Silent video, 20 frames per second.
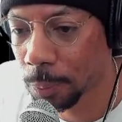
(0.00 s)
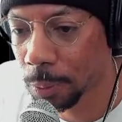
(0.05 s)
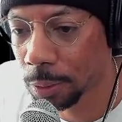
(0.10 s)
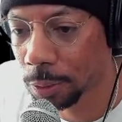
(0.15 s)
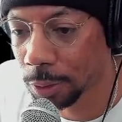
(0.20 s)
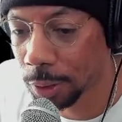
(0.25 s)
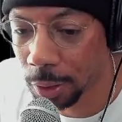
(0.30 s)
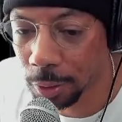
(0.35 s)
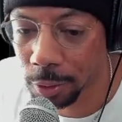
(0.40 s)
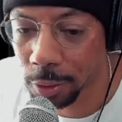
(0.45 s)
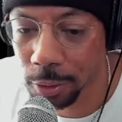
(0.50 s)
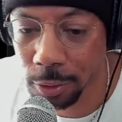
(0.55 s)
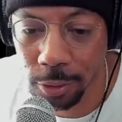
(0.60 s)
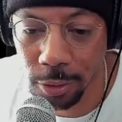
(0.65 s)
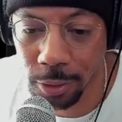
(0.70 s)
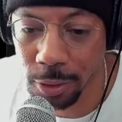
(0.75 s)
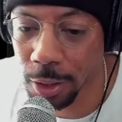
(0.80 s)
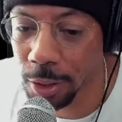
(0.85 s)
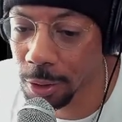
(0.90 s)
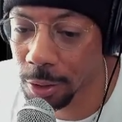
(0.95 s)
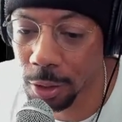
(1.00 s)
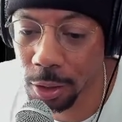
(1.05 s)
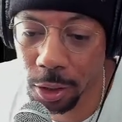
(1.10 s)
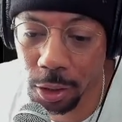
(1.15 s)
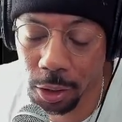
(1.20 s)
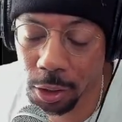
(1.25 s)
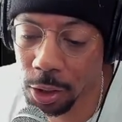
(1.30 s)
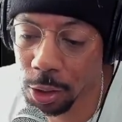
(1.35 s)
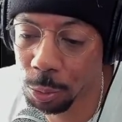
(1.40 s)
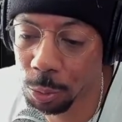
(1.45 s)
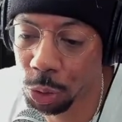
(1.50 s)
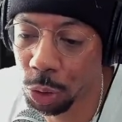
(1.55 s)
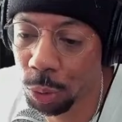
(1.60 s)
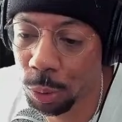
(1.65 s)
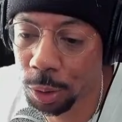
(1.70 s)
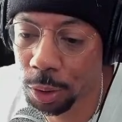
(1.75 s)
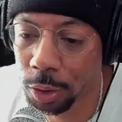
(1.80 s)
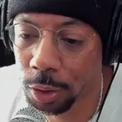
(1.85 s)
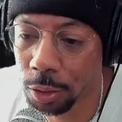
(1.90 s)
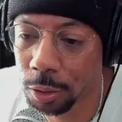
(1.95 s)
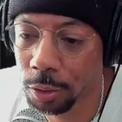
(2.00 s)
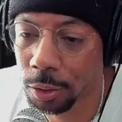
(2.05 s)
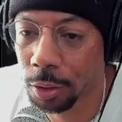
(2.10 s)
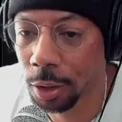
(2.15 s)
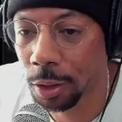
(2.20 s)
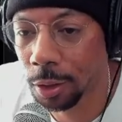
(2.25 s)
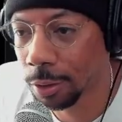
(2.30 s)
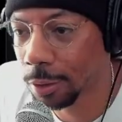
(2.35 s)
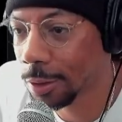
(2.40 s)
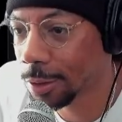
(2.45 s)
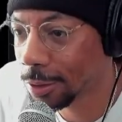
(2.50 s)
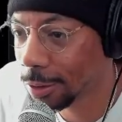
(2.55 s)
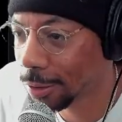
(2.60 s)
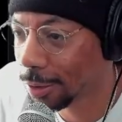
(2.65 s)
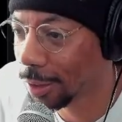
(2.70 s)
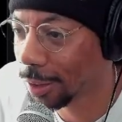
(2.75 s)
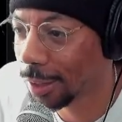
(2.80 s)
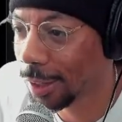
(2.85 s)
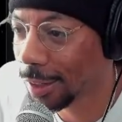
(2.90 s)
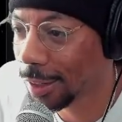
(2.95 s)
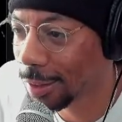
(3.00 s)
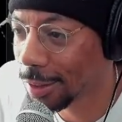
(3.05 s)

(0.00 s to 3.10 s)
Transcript: yeah, they're gonna keep doing it. And this again,